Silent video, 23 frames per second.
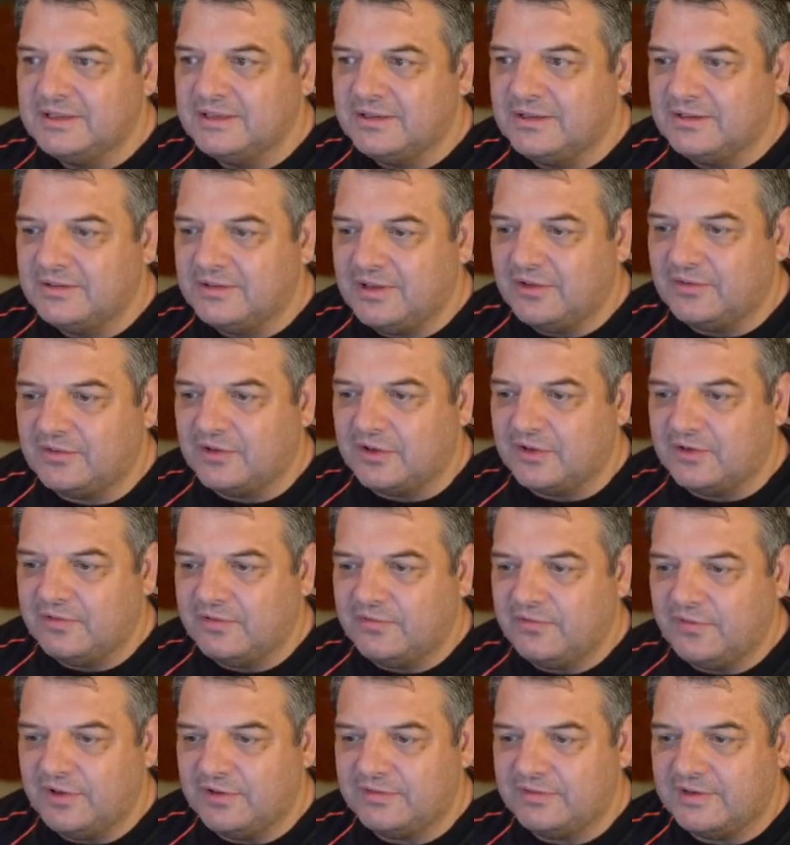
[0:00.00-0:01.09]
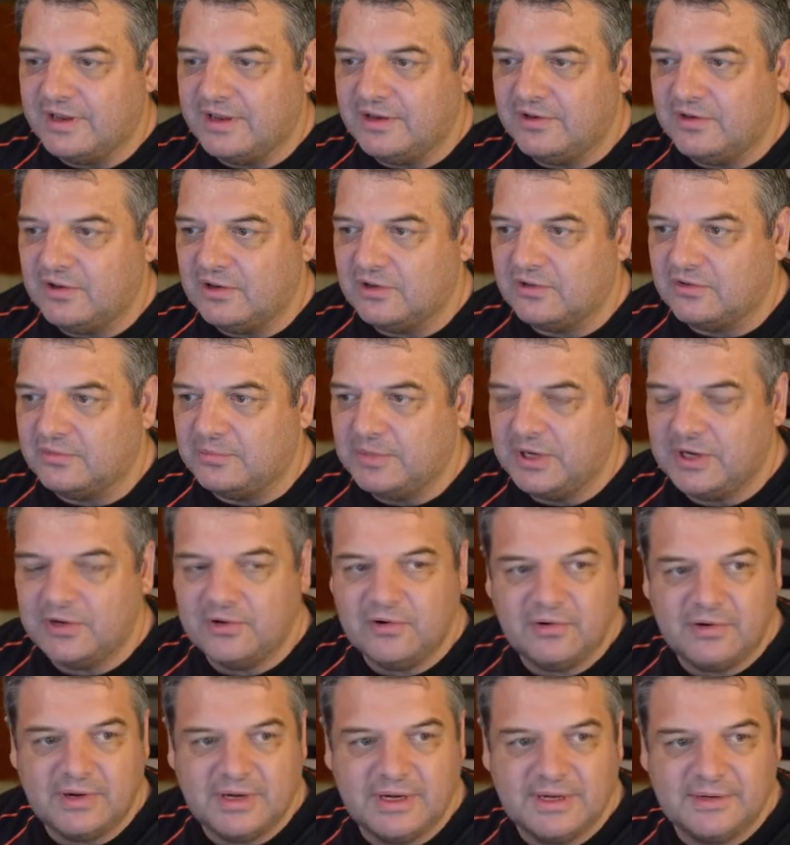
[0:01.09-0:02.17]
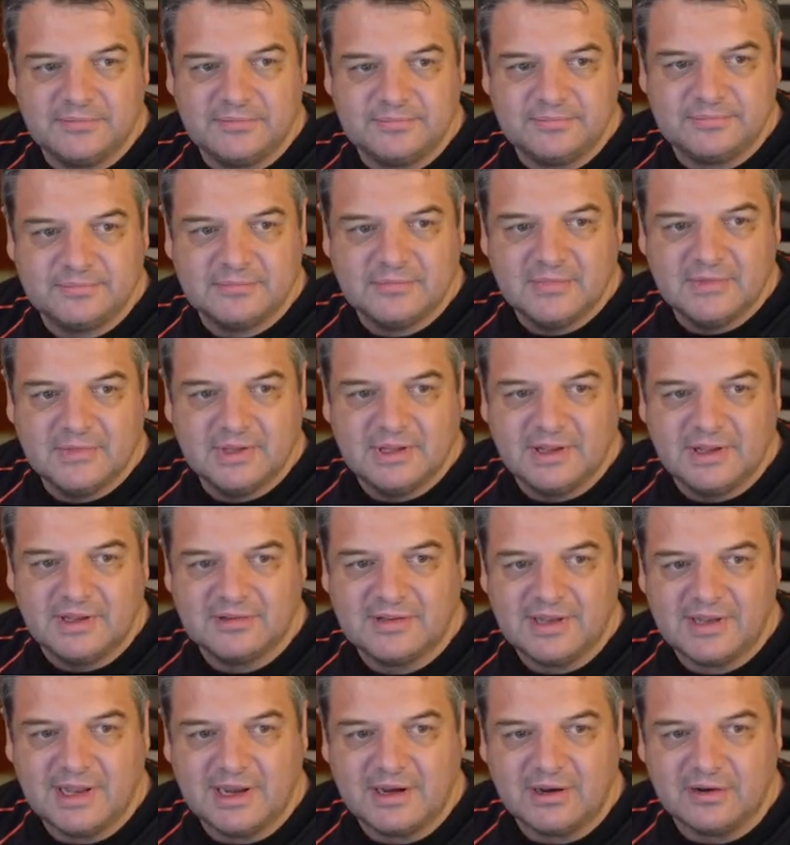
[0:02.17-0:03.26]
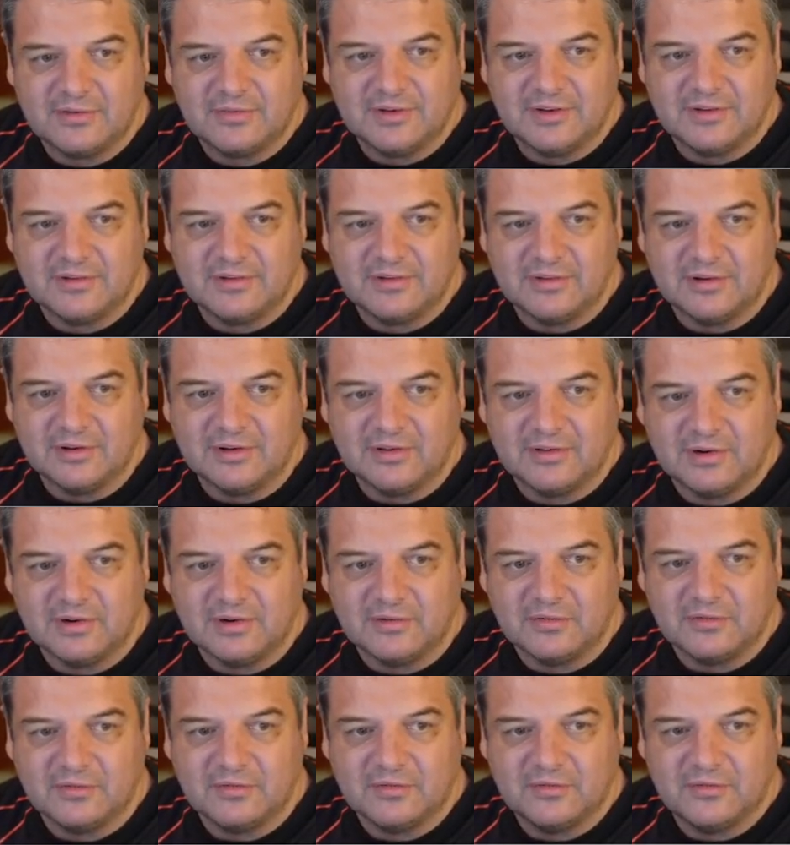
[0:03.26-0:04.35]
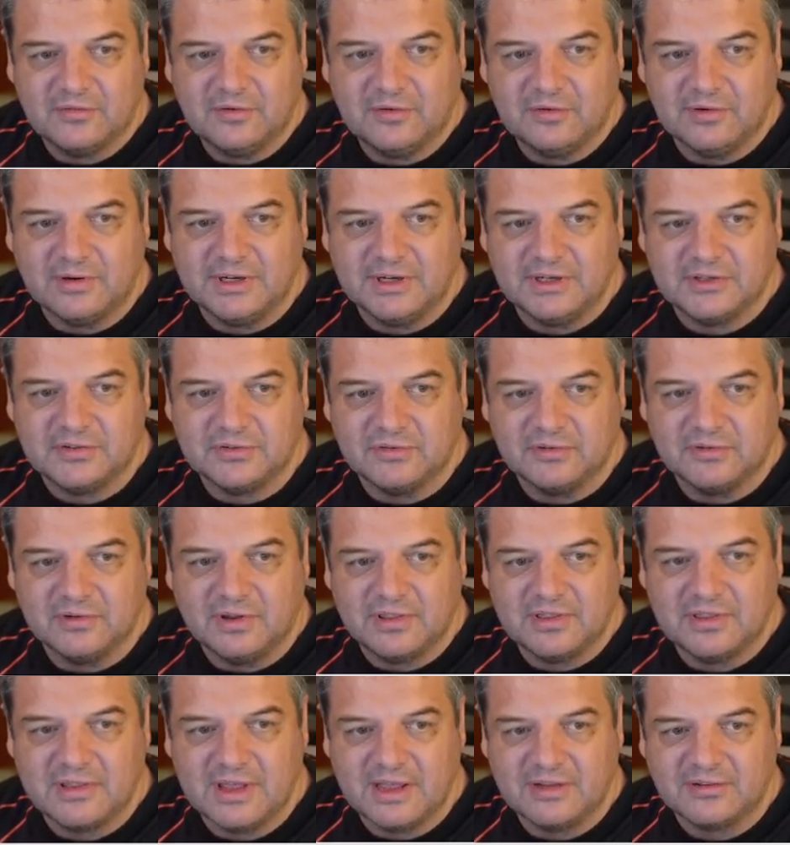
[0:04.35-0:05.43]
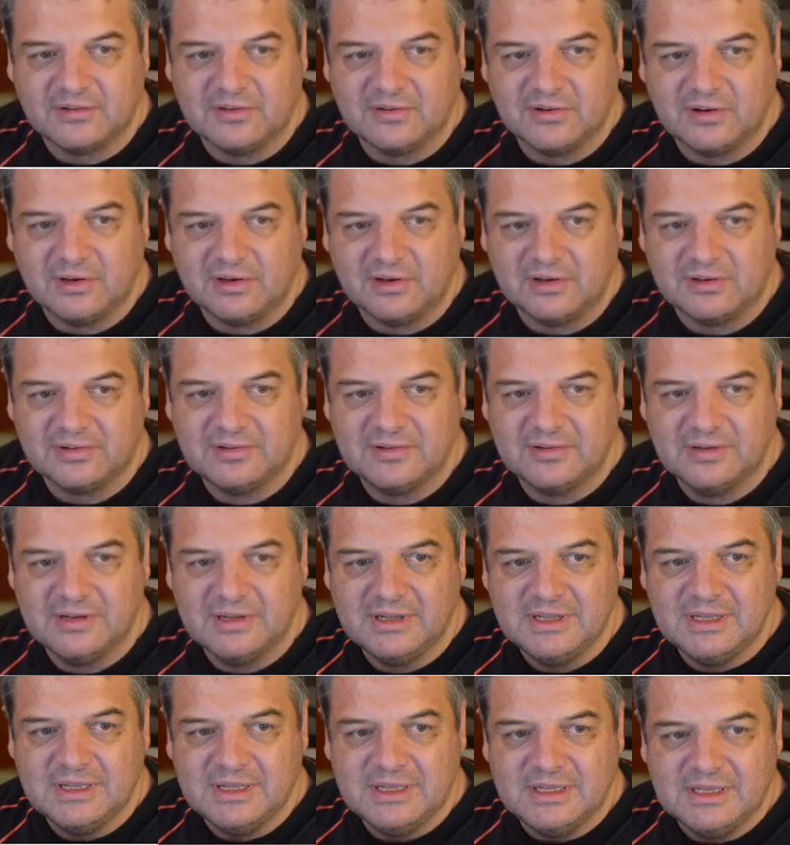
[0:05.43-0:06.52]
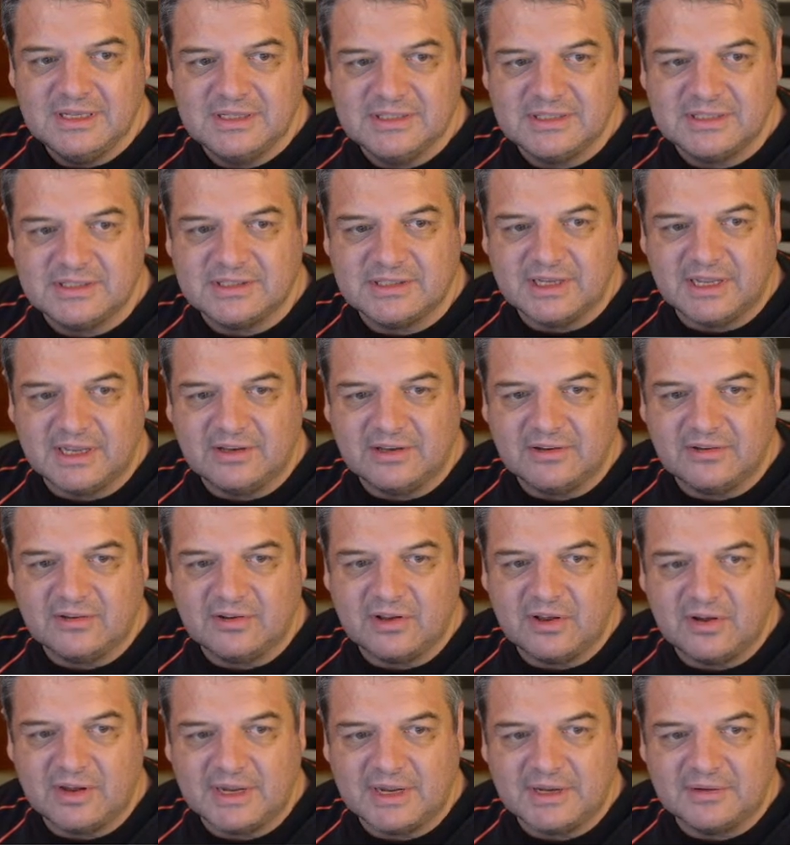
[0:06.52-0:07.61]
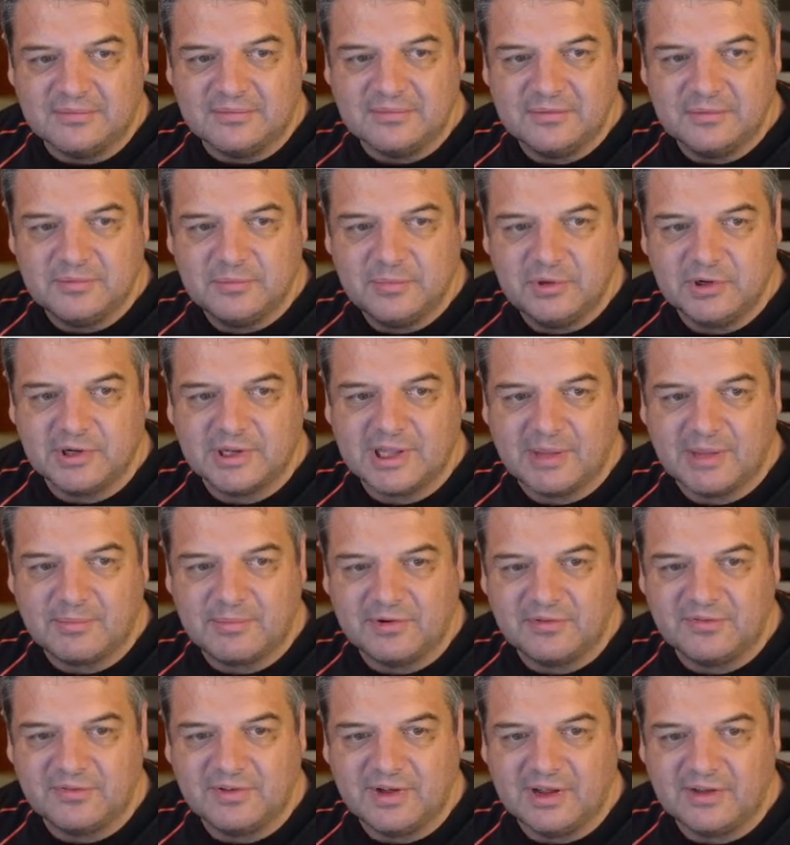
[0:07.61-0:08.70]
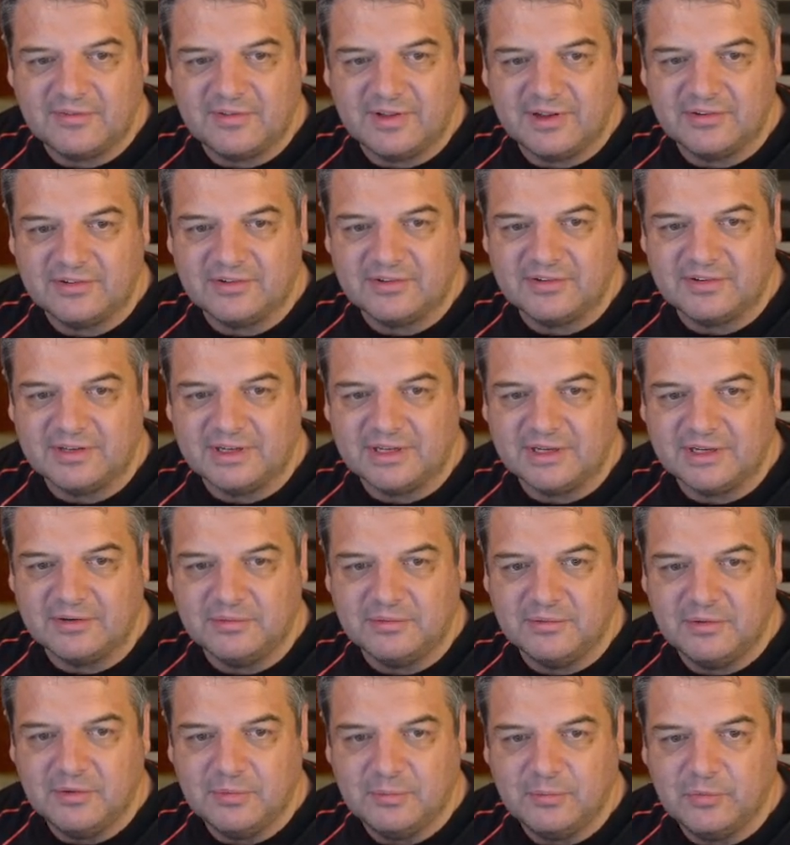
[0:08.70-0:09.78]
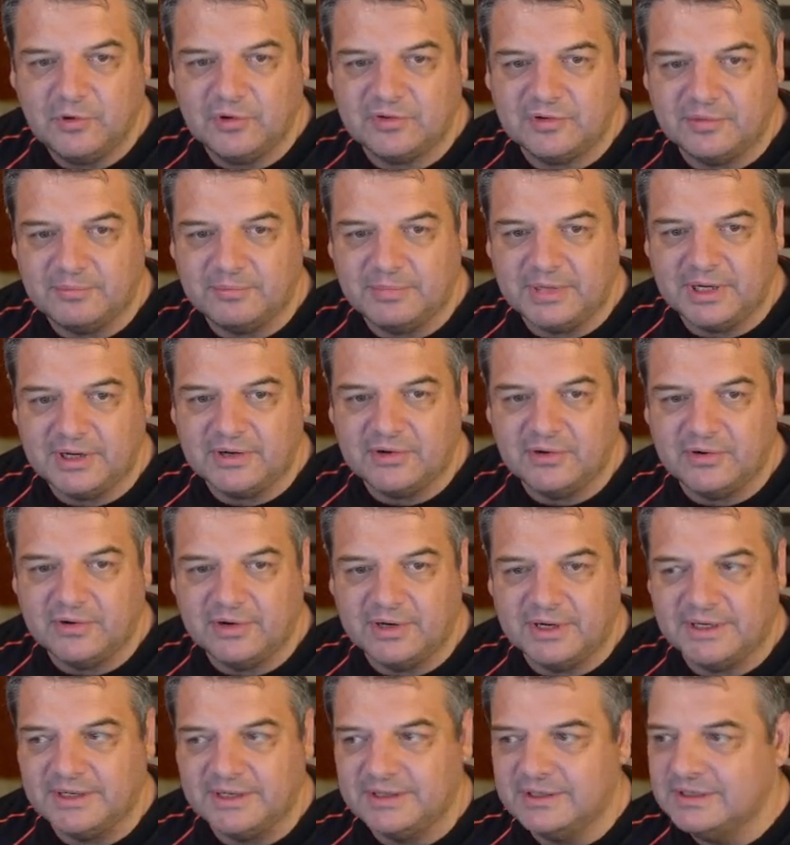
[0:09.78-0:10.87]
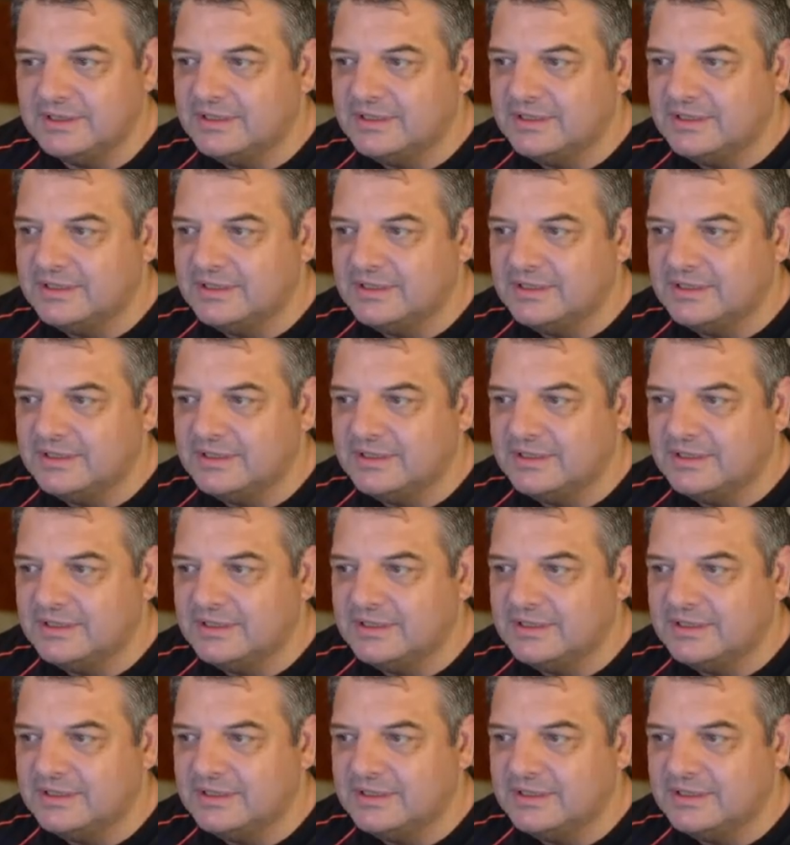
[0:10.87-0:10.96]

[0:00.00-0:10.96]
So that was the first $10 of Bitcoin. I started off I thought I was doing initial $1,000 just to get this going. Put a couple of 500s in, bought some Bitcoin.